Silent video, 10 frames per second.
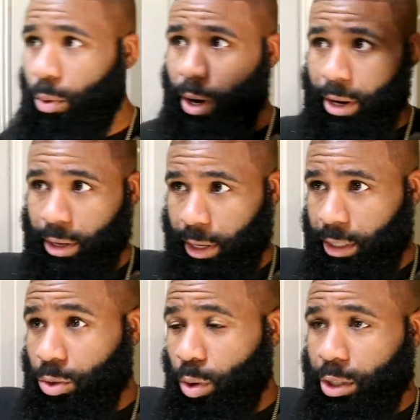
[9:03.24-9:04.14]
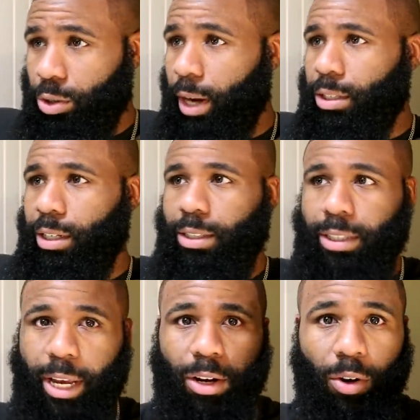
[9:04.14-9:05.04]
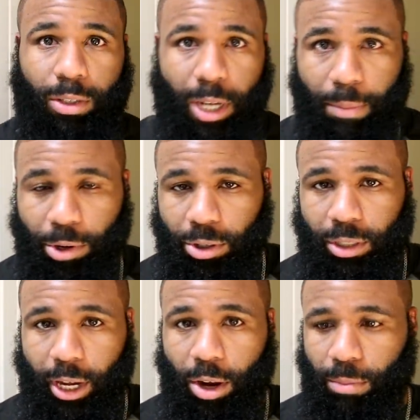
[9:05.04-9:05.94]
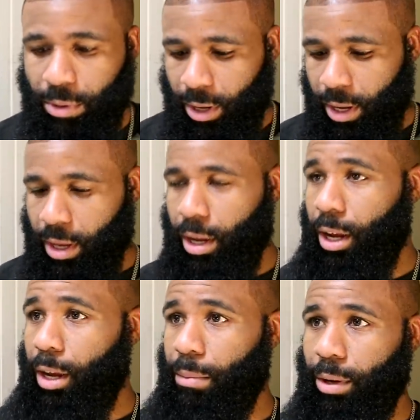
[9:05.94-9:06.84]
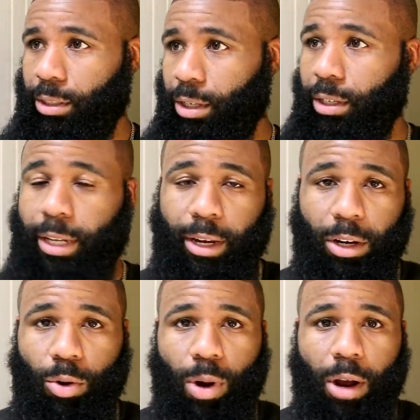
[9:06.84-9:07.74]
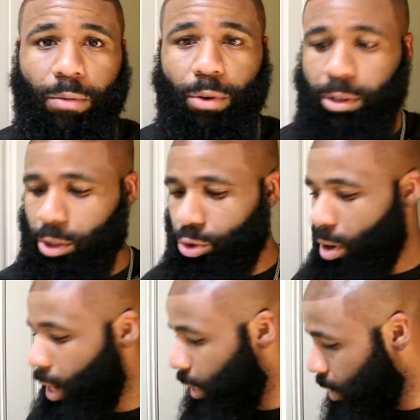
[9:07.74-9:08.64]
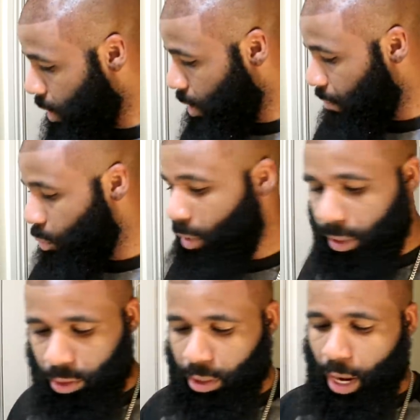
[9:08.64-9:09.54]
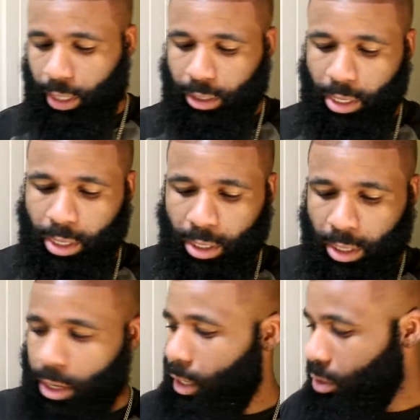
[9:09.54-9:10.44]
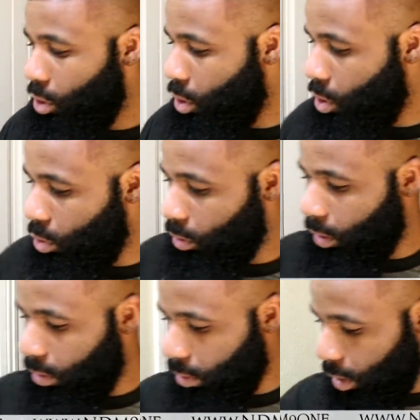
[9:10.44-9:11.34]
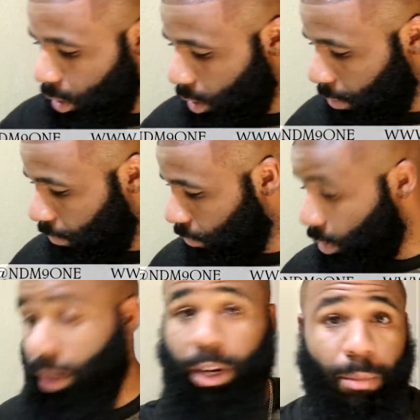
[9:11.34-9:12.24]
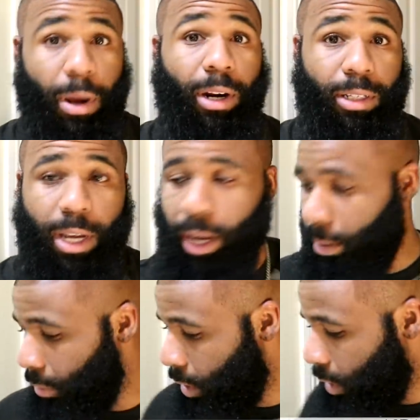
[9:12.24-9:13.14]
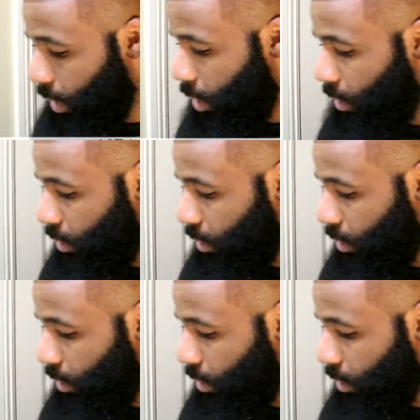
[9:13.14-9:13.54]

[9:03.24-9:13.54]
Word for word: That way it's going to actually sit on top of your scalp. Um, it's going to take a little while for it to dry, but when it locks in, it's going to hold it uh, for a good amount of time. Now